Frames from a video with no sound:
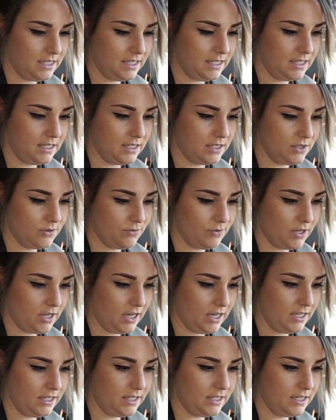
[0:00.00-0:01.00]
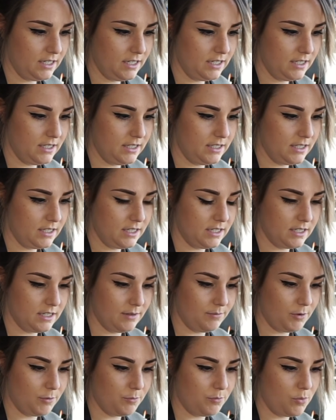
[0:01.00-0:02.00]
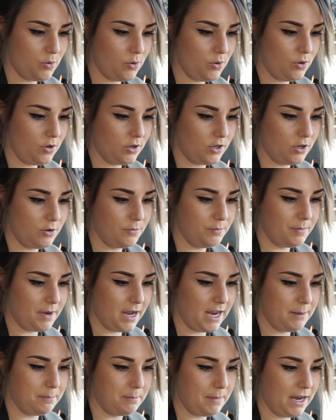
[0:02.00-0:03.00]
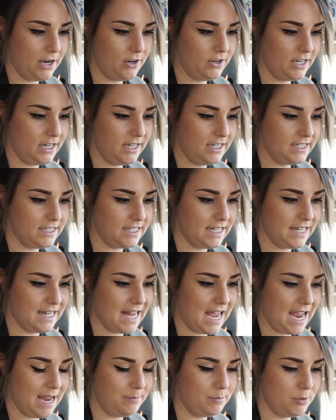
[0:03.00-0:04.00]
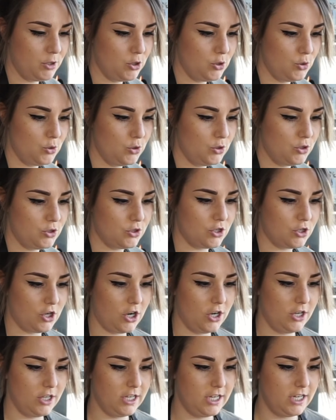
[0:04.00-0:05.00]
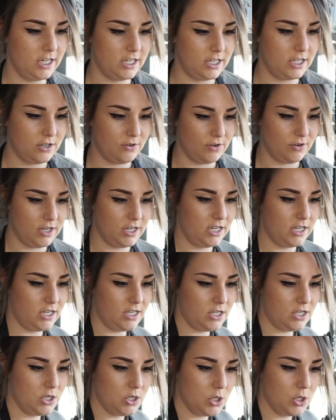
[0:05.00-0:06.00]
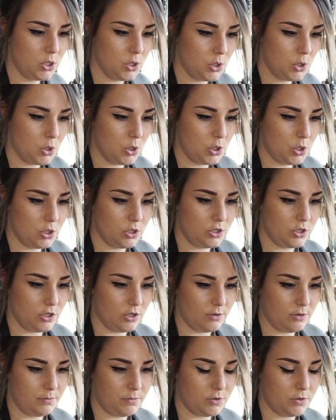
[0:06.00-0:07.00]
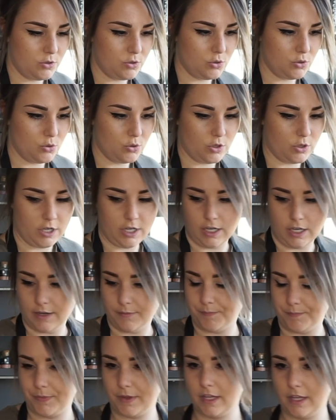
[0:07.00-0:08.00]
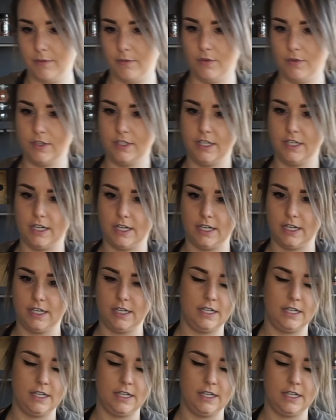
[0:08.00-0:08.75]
So we got this in a separate bowl. Combined mayonnaise, lime juice, garlic, grated, chopped. Okay, give me one second.